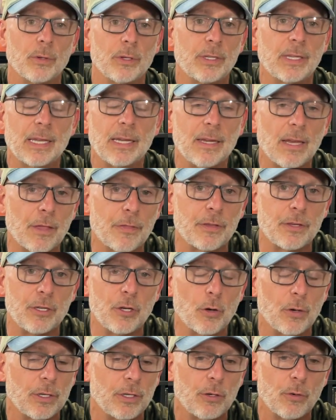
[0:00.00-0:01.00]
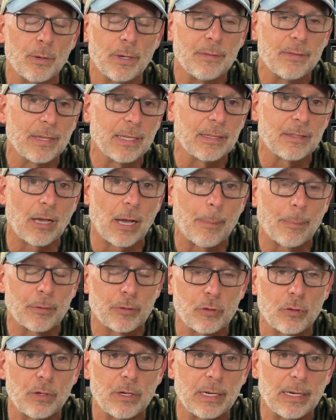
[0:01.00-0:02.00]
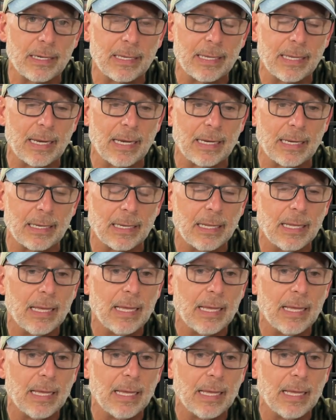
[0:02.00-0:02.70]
You get nothing. You don't even get the opportunity to get any.